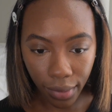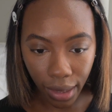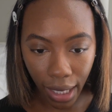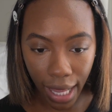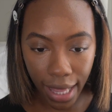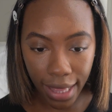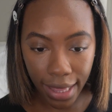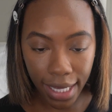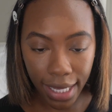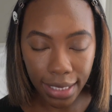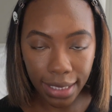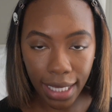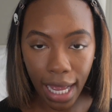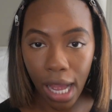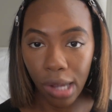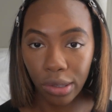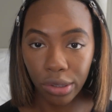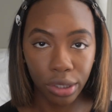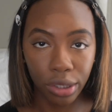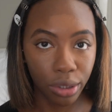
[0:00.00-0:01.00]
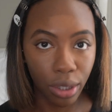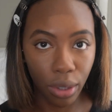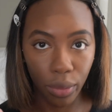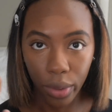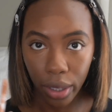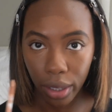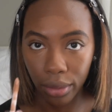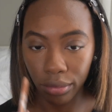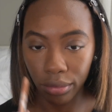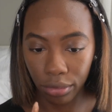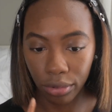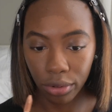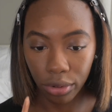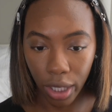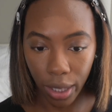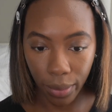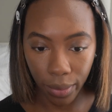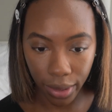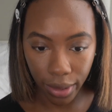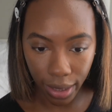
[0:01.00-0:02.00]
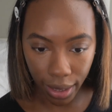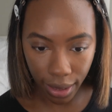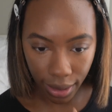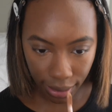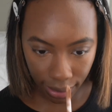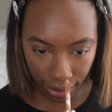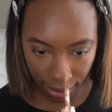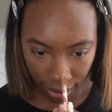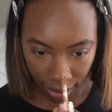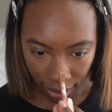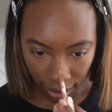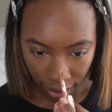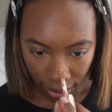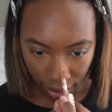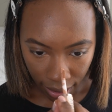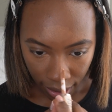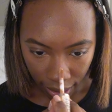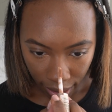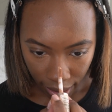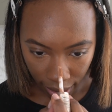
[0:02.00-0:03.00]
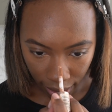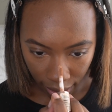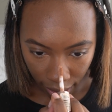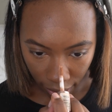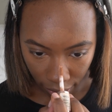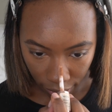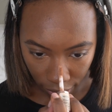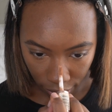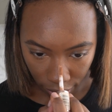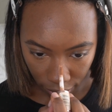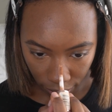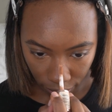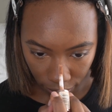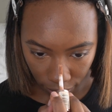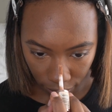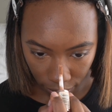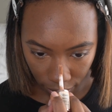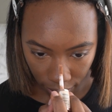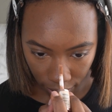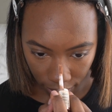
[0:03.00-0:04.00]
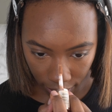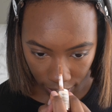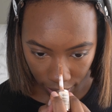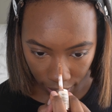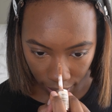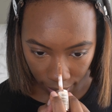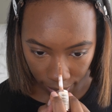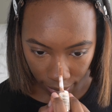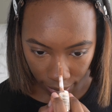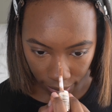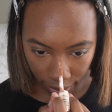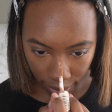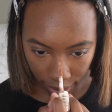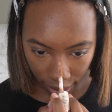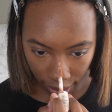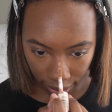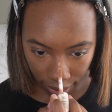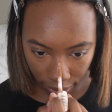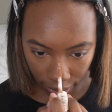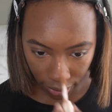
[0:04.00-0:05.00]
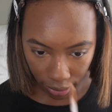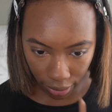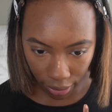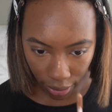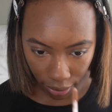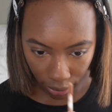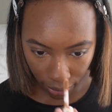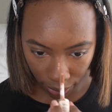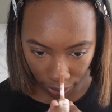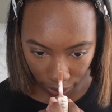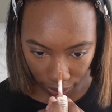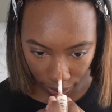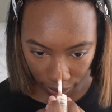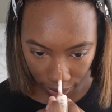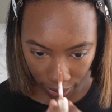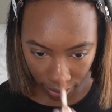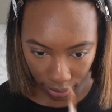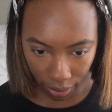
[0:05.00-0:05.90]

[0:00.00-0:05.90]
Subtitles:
And this, I'll just go in straight with this, and I'll do just a couple of dots on the nose,